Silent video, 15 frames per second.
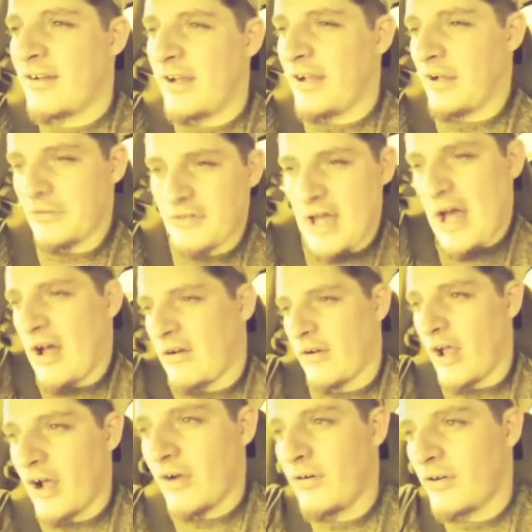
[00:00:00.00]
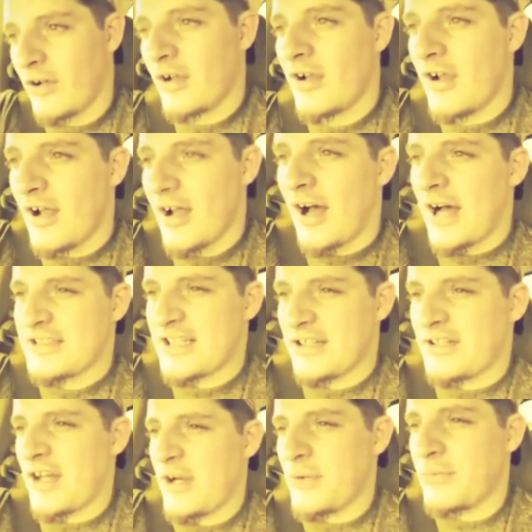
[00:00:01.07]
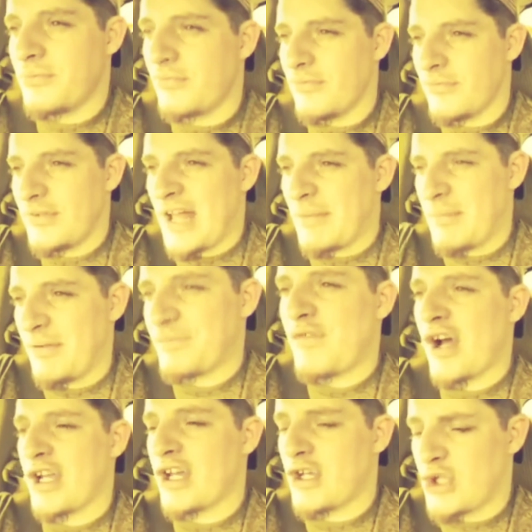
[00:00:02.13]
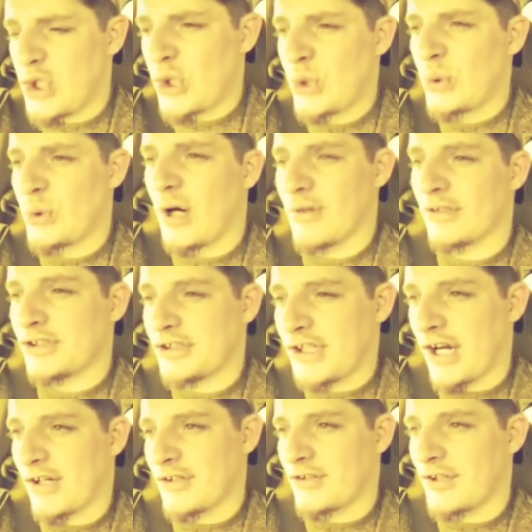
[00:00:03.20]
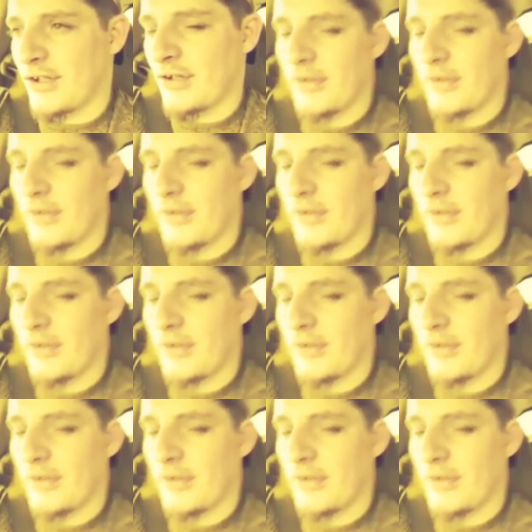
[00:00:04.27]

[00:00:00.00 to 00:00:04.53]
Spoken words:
He goes, I don't know. I said, dude, that'd be fucking cool on a shirt.